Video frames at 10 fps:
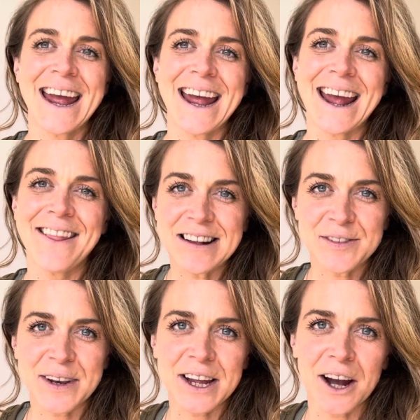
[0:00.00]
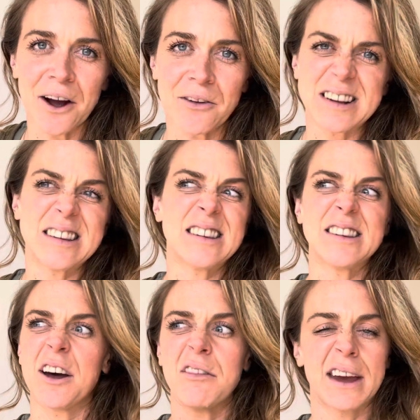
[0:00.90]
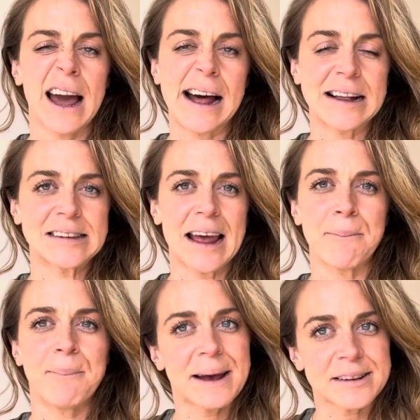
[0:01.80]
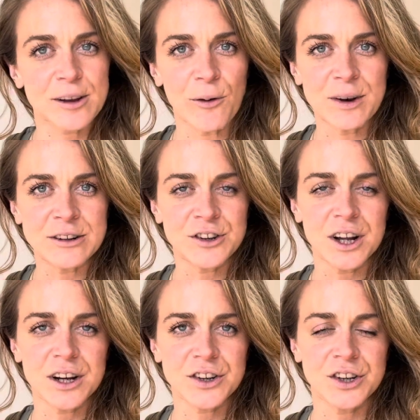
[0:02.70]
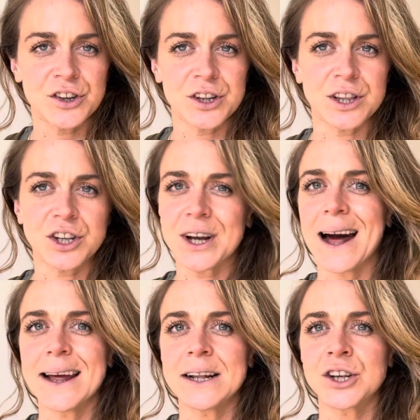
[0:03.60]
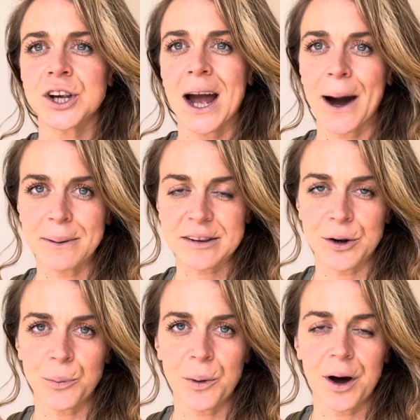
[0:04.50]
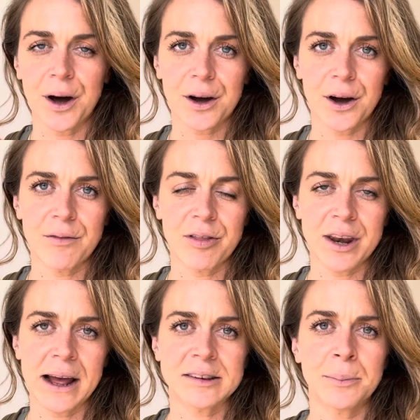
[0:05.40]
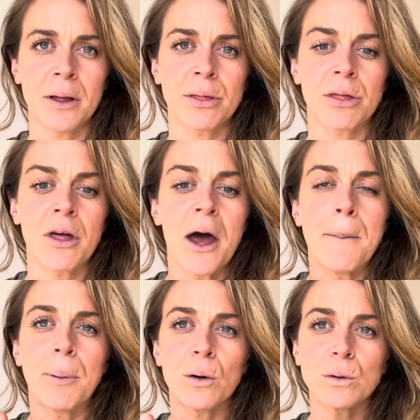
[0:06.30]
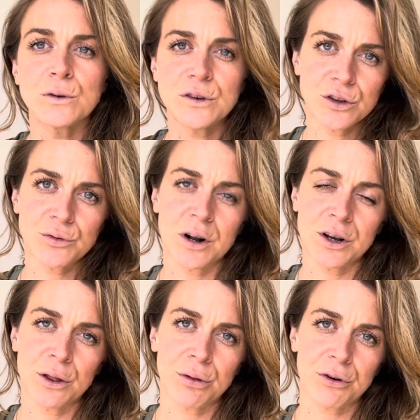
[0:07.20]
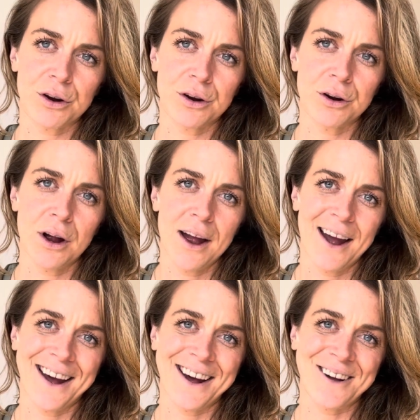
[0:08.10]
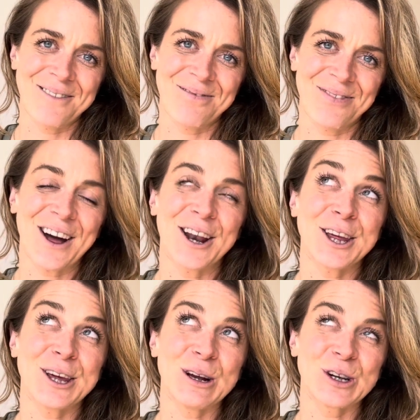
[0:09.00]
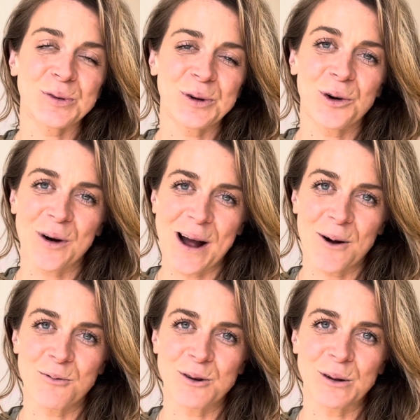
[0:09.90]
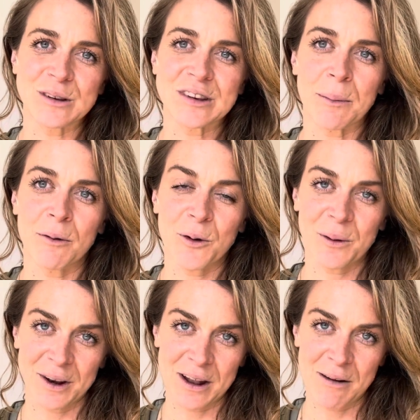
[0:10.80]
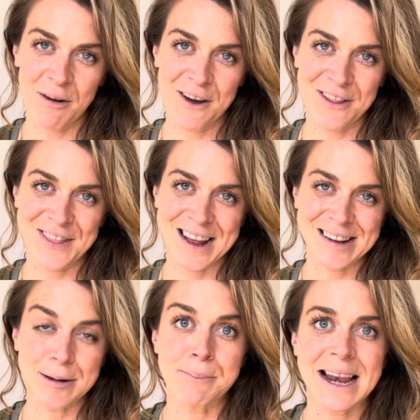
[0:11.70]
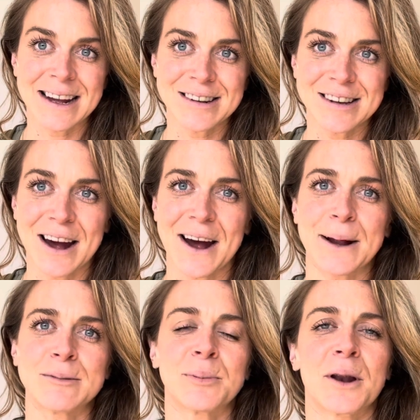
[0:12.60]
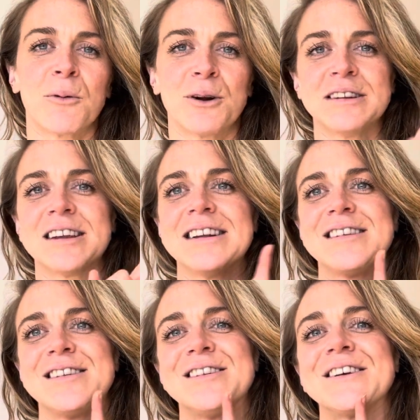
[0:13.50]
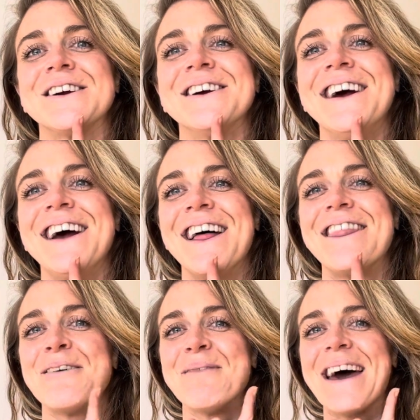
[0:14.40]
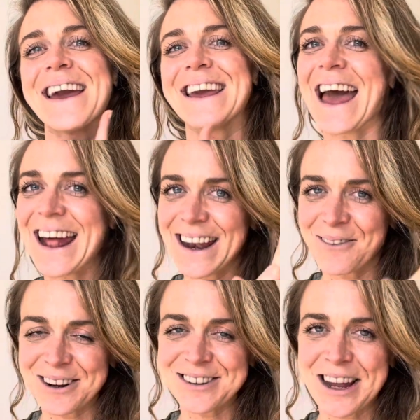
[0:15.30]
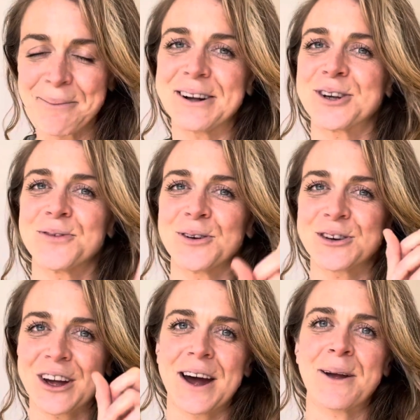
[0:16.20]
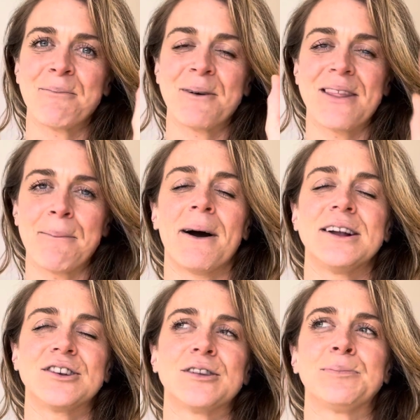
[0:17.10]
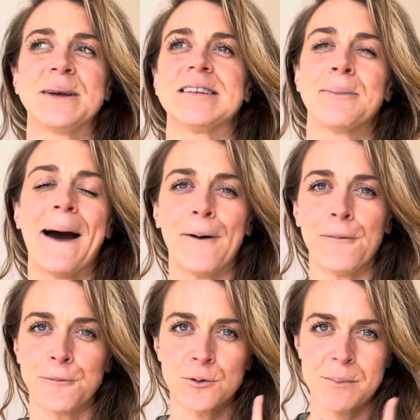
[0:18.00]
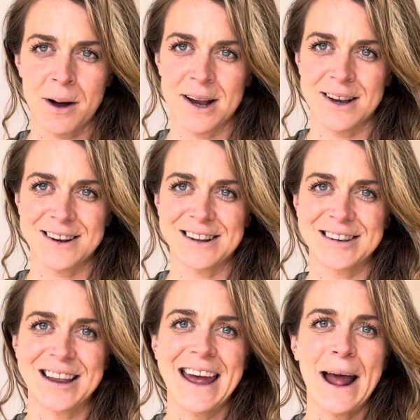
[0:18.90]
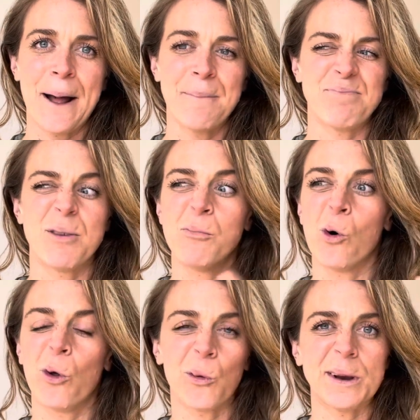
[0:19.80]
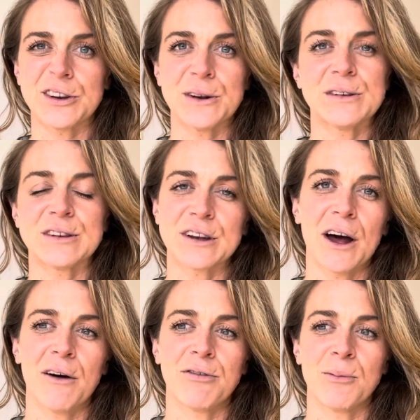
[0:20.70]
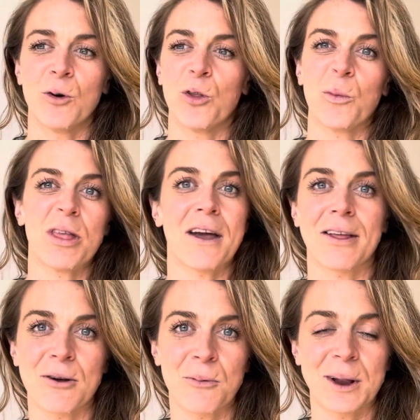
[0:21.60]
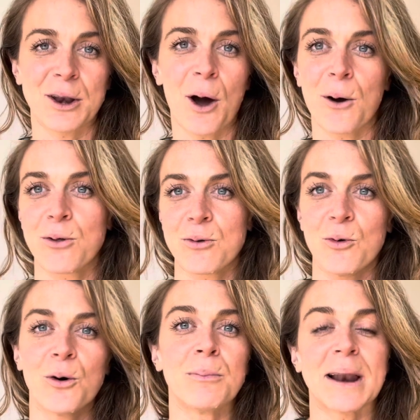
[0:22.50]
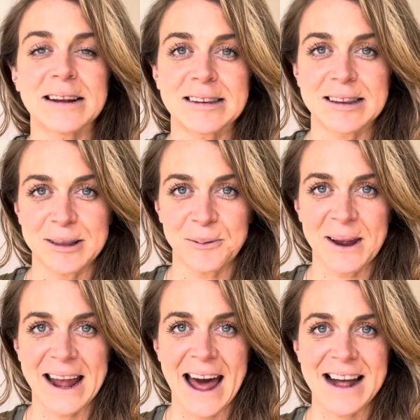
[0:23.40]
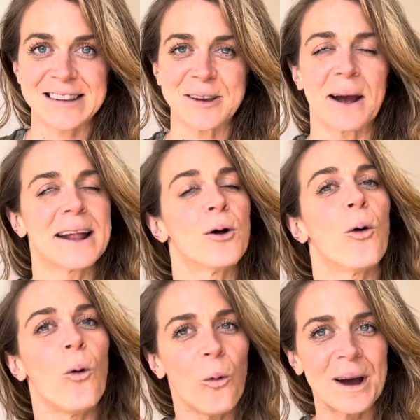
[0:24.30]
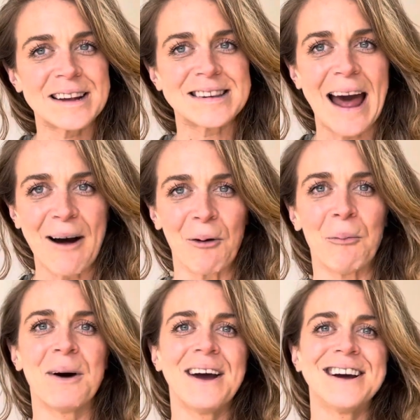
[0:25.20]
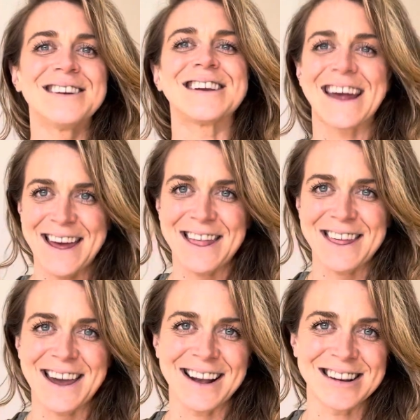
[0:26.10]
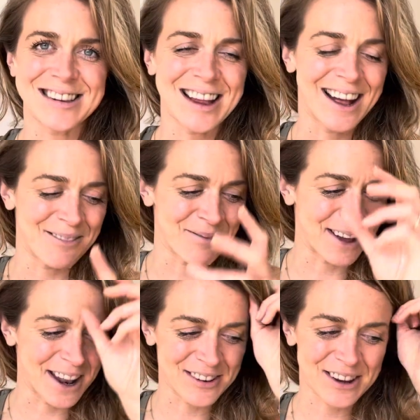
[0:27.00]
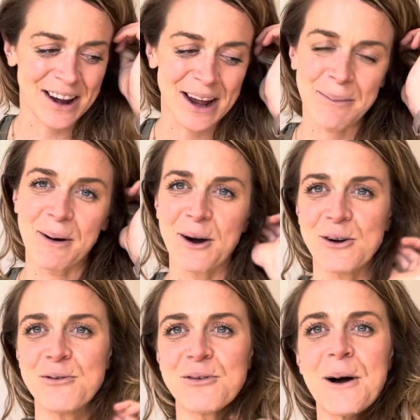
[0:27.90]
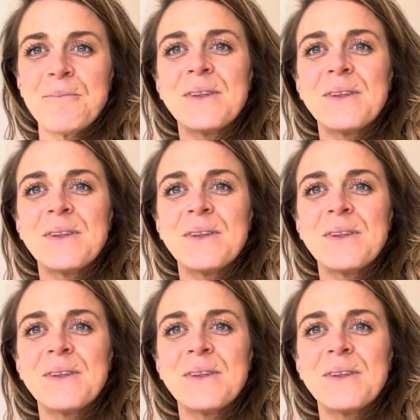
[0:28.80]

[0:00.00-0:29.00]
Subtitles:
In this video, this is serving as a bit of an introduction to the challenge, how it's going to work over the next month, but also to run you through the kind of usual ground rules. Some of you are going to have heard these a million times, but I want you to listen to them again. It won't take much of your time, but they might just be some helpful reminders. The more that we do stuff, the more that we think that we know, the more complacent that we get. So it can always help to hear things another time over.